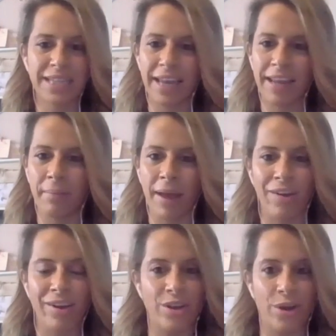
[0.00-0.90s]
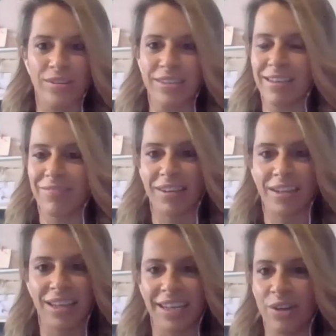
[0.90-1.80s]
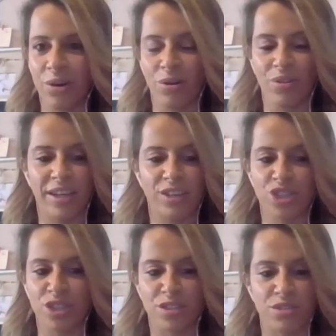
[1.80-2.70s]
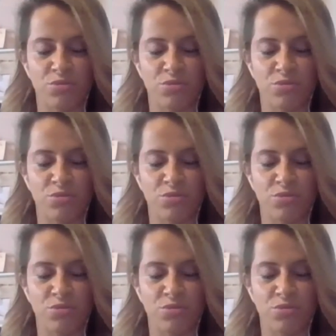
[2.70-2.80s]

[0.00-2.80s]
getting married, no, definitely not. They just